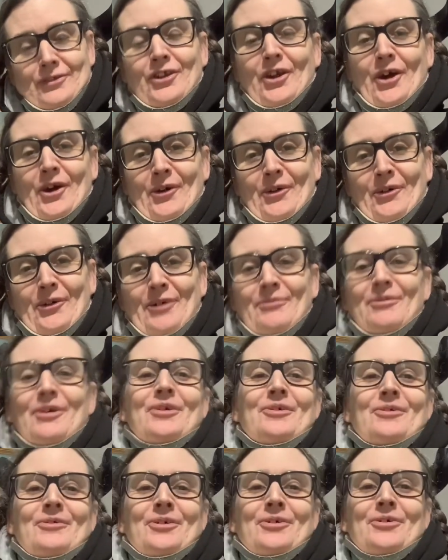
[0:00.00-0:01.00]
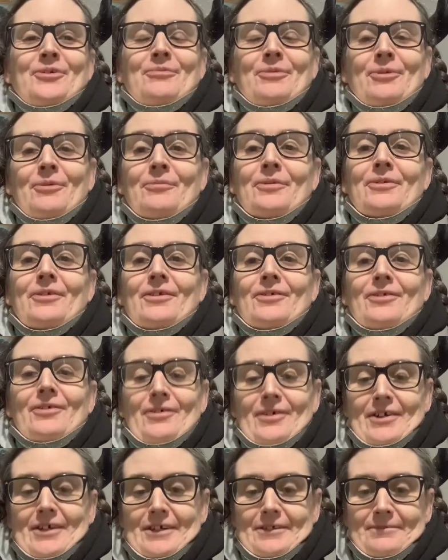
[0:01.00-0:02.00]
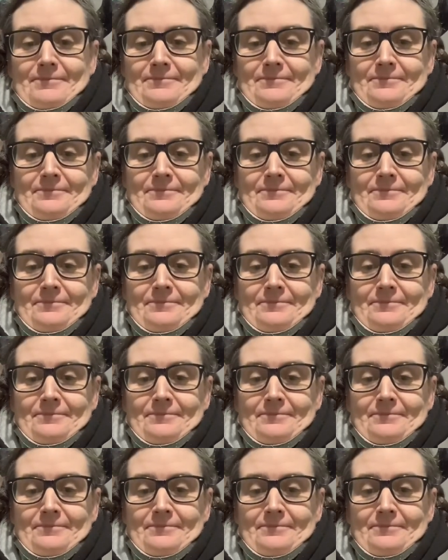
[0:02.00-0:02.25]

No, I'm not a robot, but that's okay.